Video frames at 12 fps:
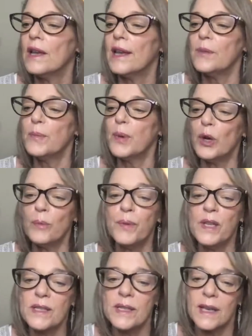let
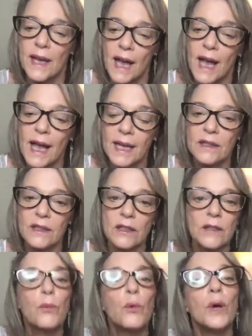purpose guide the
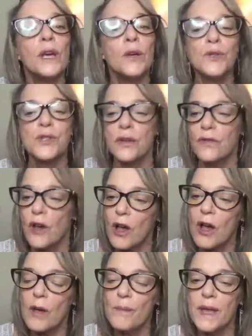wills of
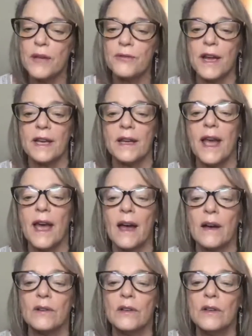all men right
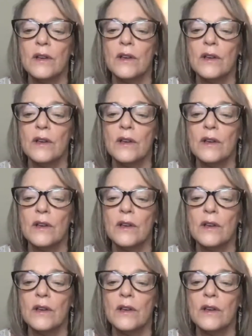now,